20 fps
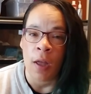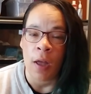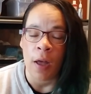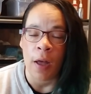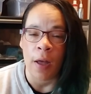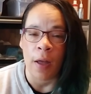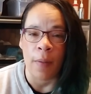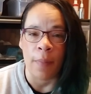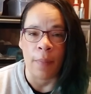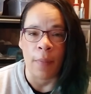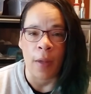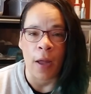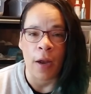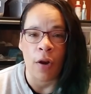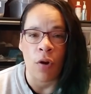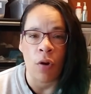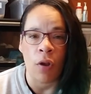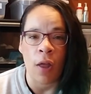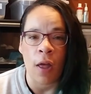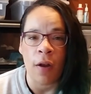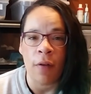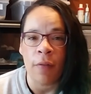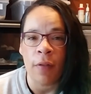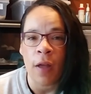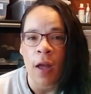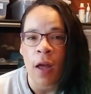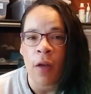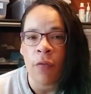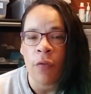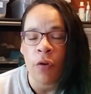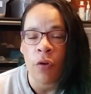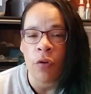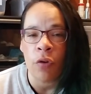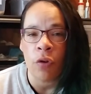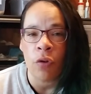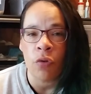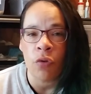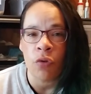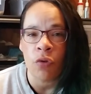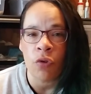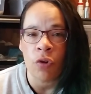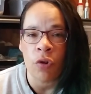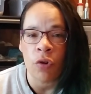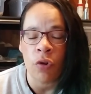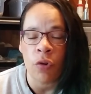I know a lot of the iPhone users are